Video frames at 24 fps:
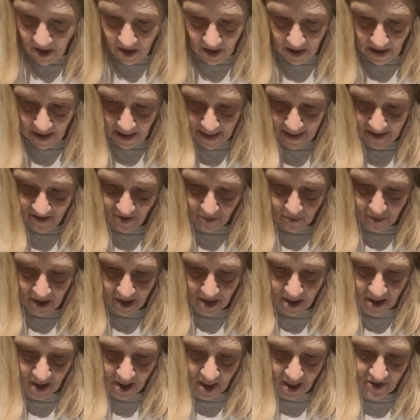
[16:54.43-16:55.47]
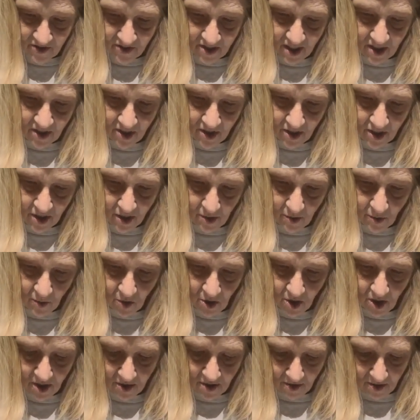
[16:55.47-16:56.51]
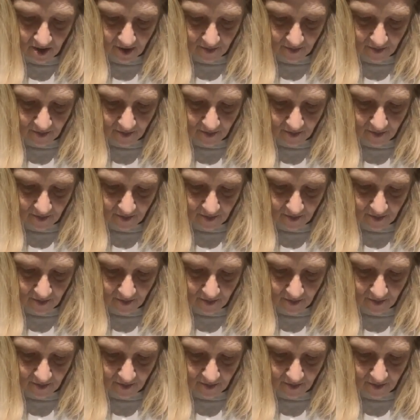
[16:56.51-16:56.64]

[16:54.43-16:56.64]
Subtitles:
Last minute I said, you know what?